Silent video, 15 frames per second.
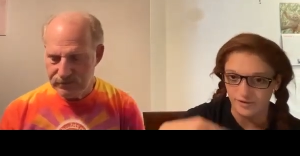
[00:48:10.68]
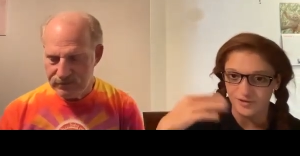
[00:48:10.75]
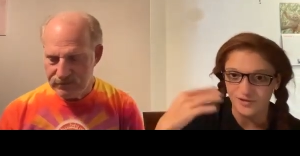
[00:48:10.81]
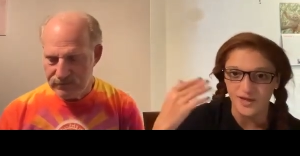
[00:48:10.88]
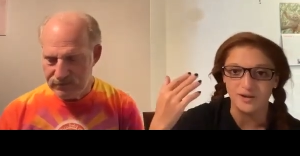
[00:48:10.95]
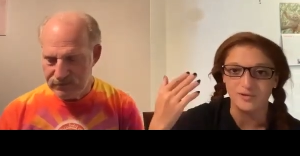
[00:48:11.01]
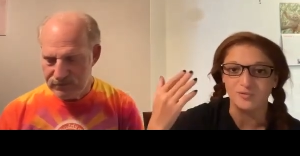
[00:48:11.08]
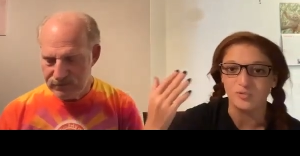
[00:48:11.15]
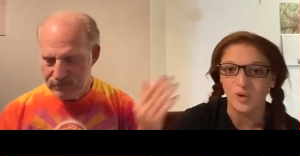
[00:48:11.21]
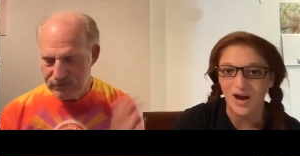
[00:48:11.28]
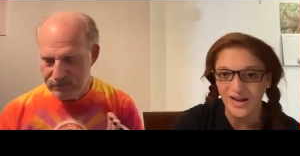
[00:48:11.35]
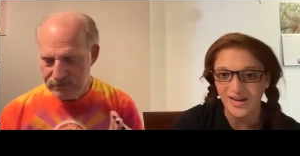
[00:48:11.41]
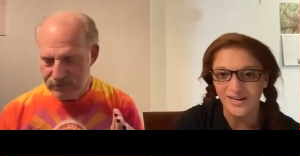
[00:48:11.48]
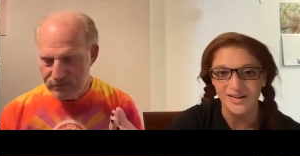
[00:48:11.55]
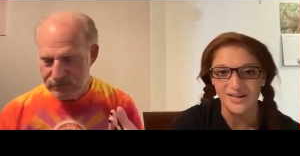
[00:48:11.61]
Speaker 1: everything
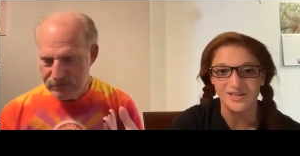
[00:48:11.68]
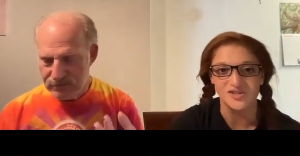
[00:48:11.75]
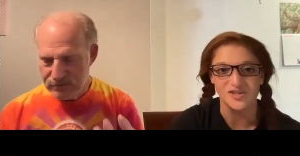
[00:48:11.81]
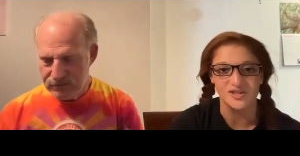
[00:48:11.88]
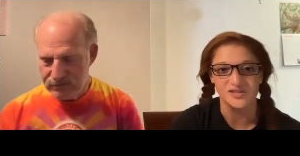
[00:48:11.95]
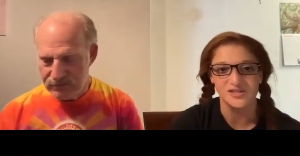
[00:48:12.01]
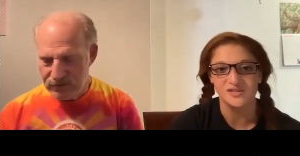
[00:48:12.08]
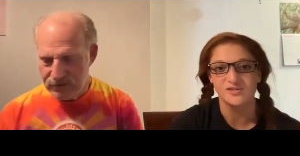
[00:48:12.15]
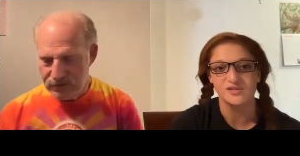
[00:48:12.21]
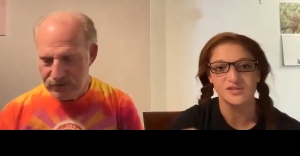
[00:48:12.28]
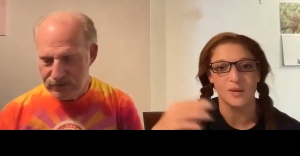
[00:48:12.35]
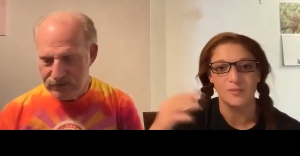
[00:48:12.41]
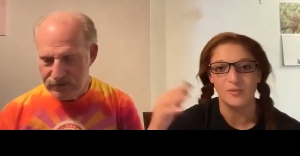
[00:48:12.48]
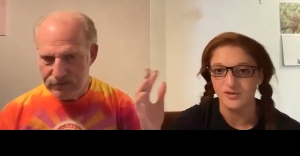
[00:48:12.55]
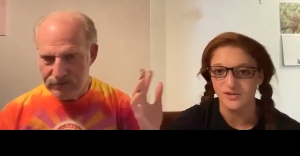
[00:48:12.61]
right, and it just yeah.
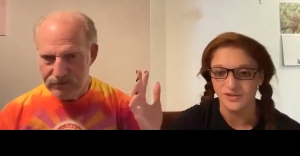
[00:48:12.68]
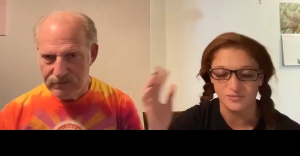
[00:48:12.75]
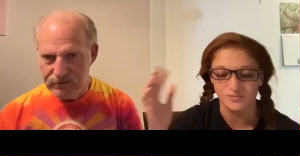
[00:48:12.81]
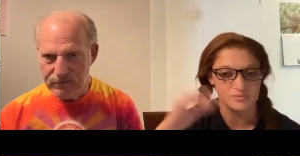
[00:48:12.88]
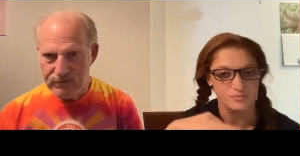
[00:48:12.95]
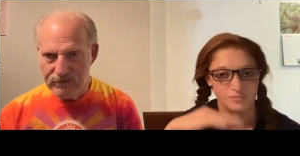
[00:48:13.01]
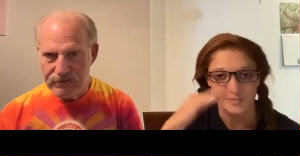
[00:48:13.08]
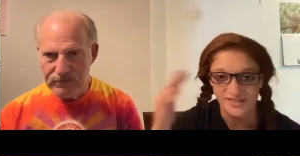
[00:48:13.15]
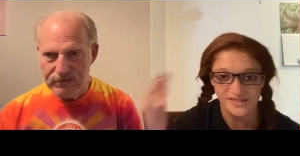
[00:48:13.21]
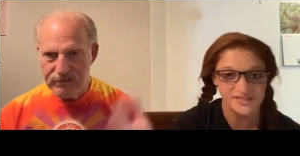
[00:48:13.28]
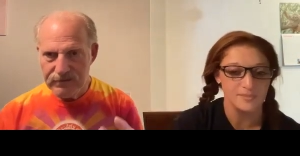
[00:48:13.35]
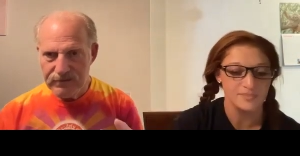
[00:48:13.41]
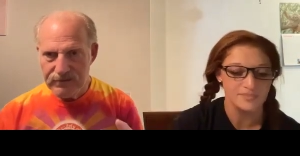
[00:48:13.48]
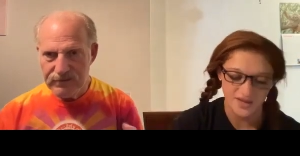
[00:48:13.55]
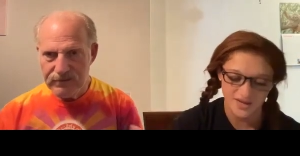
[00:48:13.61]
someone just missed
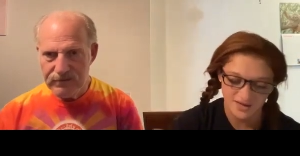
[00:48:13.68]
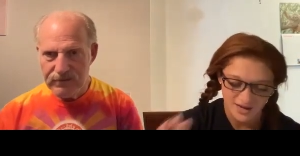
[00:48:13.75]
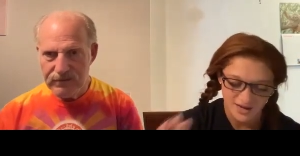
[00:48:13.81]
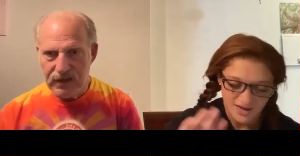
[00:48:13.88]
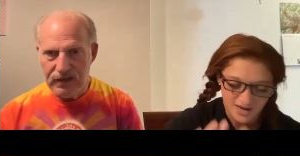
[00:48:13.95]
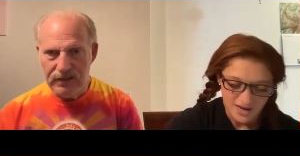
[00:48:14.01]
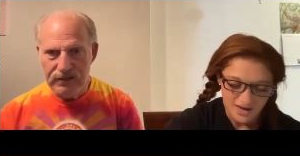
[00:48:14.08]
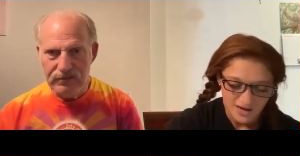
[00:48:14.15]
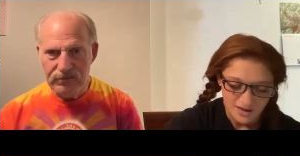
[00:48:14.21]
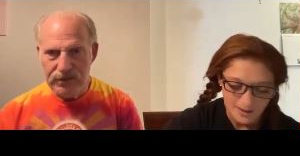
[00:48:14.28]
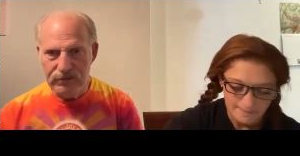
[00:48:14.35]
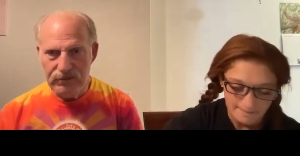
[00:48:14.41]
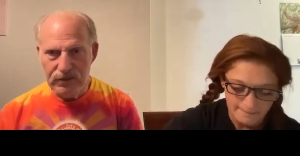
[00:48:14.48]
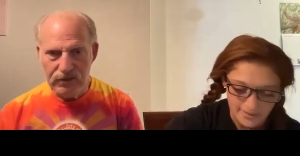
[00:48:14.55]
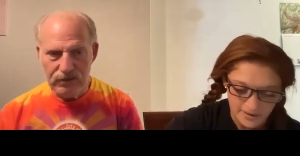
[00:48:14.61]
something.
Speaker 2: I need to be
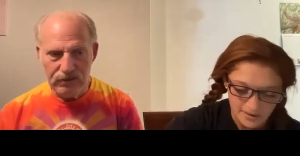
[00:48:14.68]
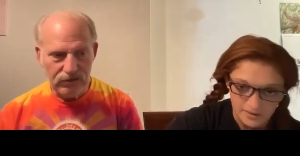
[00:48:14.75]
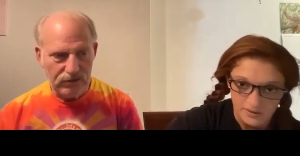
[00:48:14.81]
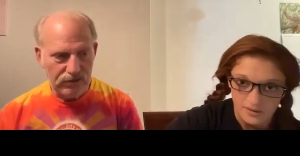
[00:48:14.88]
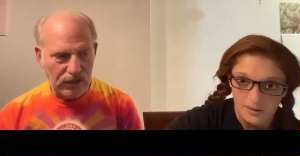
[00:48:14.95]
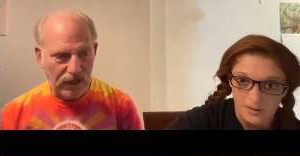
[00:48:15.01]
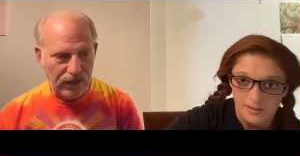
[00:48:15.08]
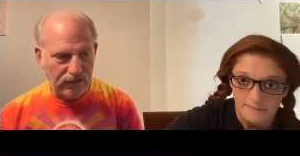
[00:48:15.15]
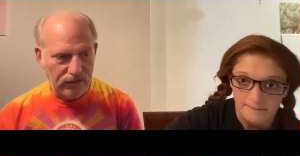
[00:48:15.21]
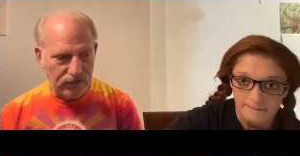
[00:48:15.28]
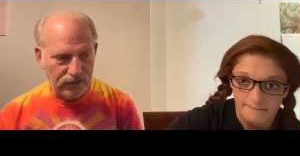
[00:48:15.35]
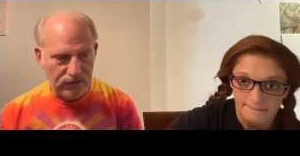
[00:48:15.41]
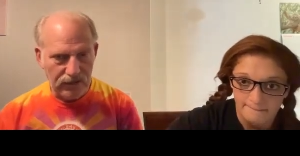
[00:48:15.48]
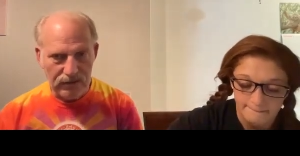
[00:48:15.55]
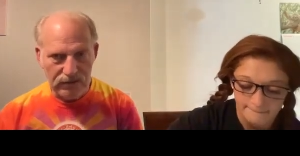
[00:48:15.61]
in one of those
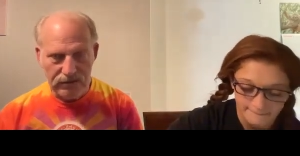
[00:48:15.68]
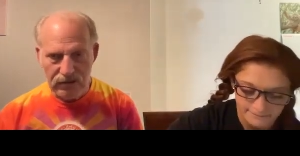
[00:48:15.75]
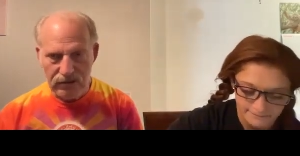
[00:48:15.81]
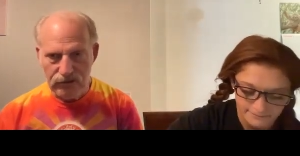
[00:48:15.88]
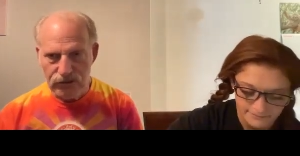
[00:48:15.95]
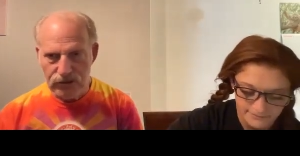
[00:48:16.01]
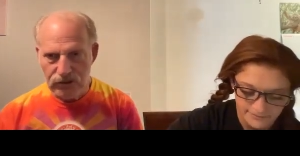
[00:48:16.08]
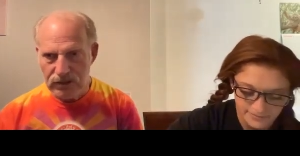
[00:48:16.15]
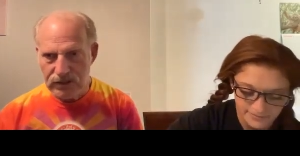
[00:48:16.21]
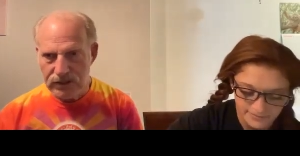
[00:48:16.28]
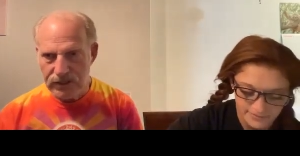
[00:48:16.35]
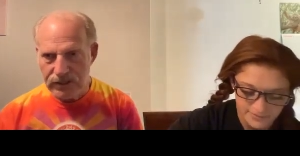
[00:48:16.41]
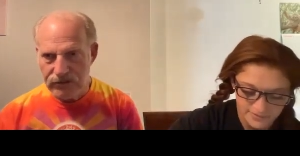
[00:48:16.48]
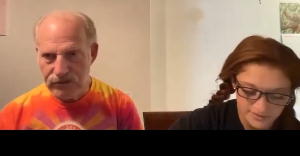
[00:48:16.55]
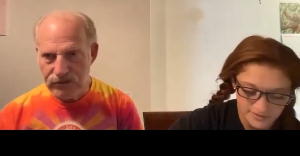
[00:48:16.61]
tiger, uh, no shark
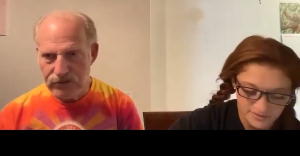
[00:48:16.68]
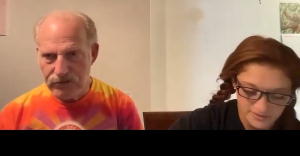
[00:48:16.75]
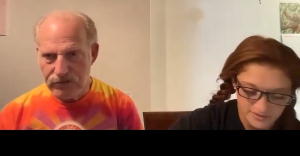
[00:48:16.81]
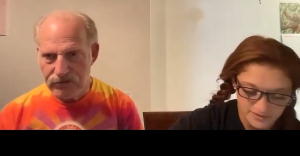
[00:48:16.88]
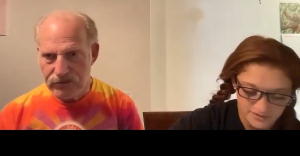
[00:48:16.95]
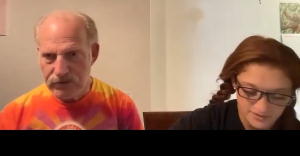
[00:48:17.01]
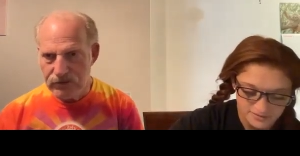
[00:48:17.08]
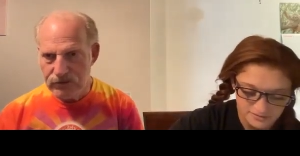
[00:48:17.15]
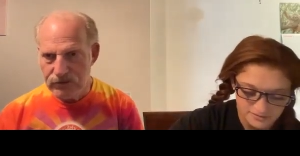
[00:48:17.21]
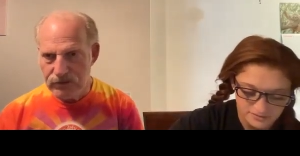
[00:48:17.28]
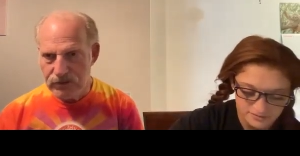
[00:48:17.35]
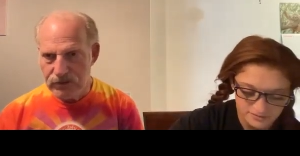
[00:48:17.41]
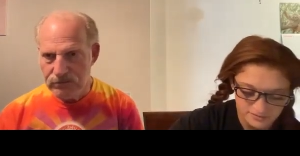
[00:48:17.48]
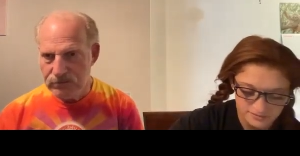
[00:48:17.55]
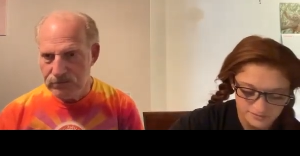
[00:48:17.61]
cages if you go
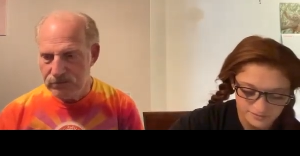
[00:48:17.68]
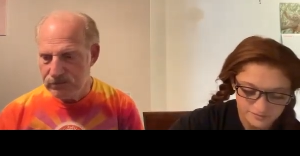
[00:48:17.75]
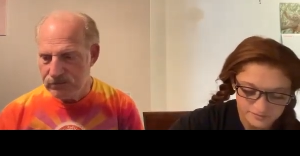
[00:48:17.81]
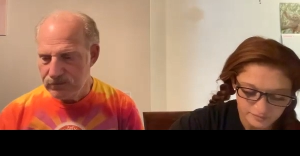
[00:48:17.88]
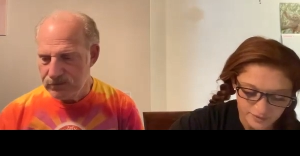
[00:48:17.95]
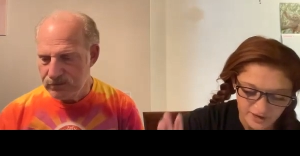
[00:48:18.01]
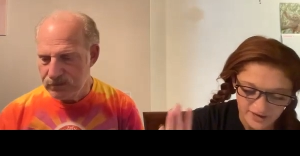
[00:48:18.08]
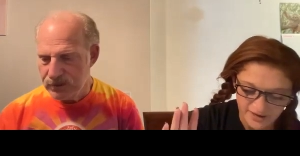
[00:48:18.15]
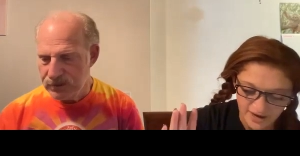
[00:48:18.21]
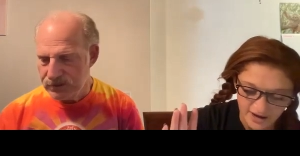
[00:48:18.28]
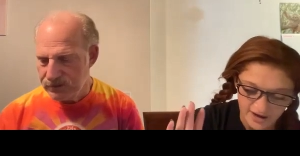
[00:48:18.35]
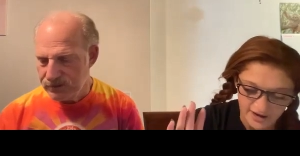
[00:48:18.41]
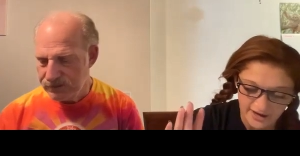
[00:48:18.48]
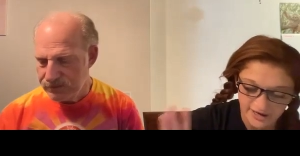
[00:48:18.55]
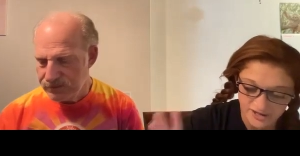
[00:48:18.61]
see them.
Speaker 1: But
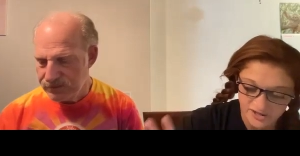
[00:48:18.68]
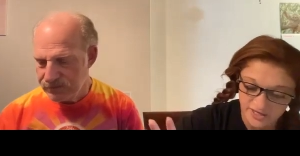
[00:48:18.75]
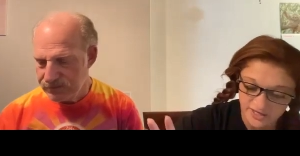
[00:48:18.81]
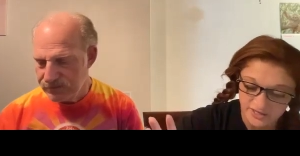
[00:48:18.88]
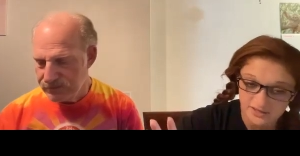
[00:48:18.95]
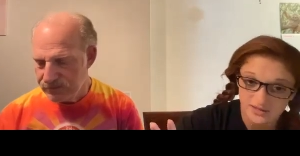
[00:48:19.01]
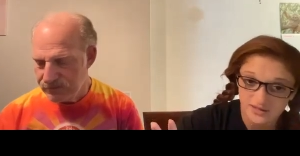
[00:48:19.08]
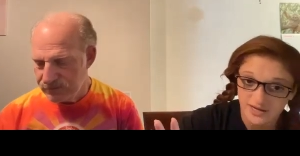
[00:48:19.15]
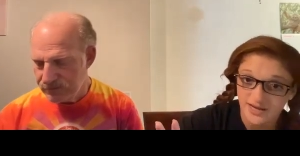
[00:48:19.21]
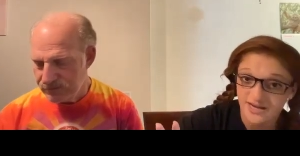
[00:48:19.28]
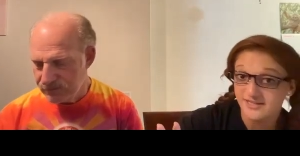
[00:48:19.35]
uh, Angie